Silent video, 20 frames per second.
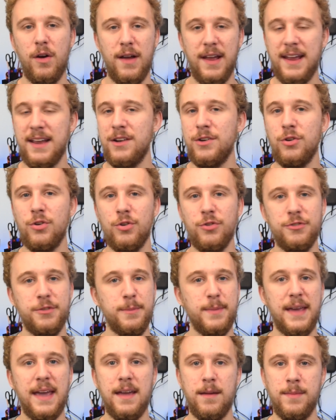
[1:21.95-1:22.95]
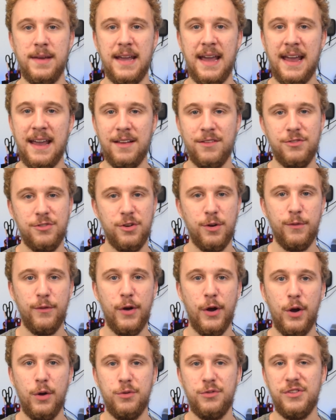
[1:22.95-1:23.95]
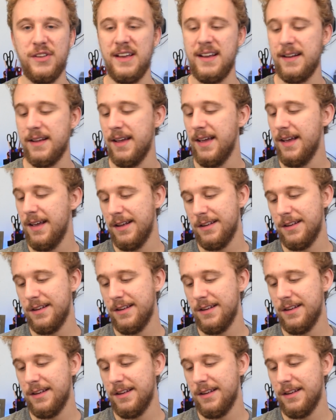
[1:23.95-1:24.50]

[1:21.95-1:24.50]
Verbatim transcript: to handle some gaming and server hosting.